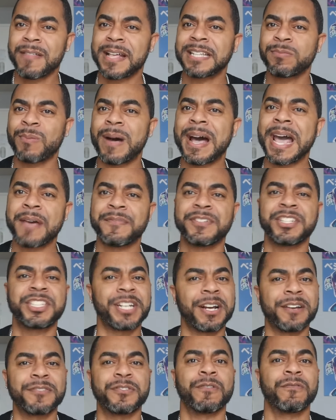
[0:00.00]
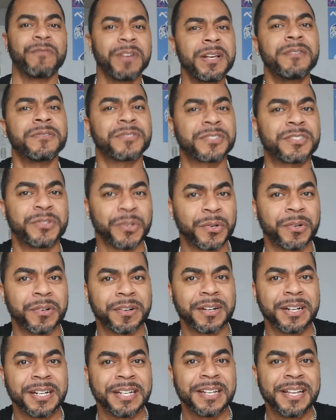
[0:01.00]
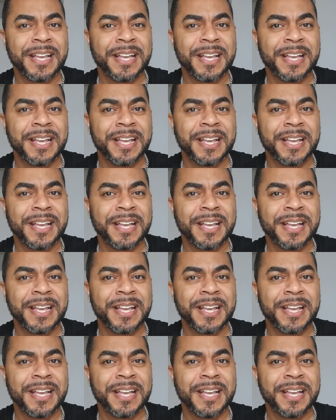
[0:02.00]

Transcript: That's why I haven't shared the real story.